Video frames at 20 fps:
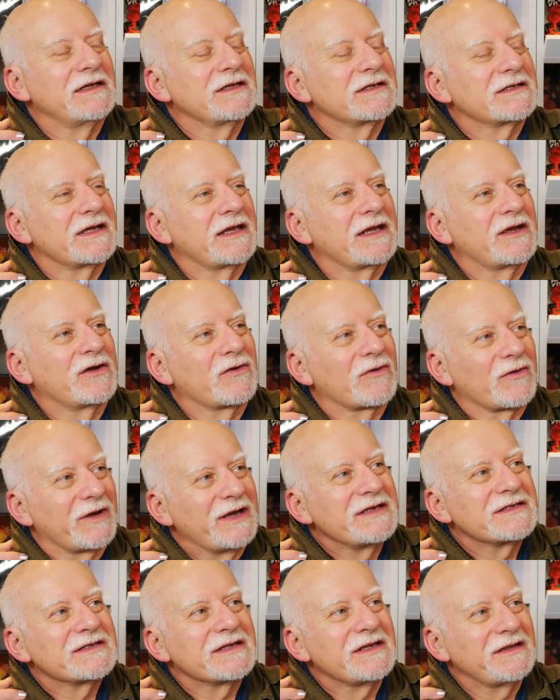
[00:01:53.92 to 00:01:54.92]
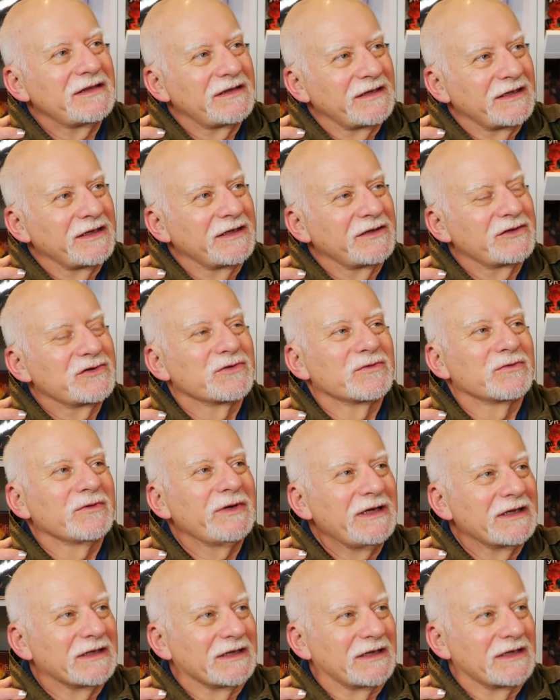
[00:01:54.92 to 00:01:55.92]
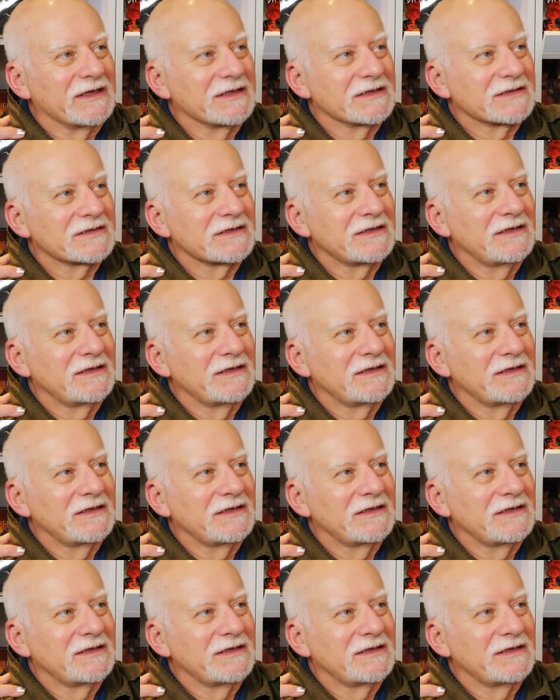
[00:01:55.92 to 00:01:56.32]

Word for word: is a crazy thing to realize.